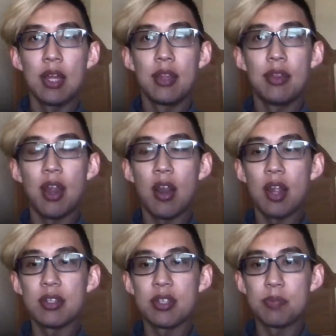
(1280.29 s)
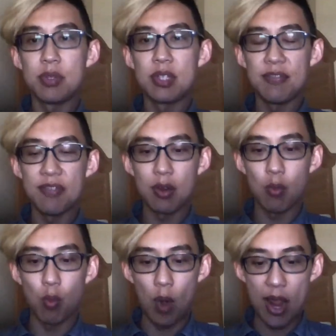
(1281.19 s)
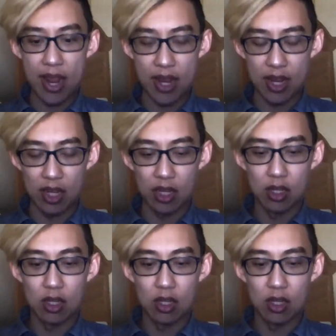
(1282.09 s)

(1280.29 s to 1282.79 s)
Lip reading: there is a specific way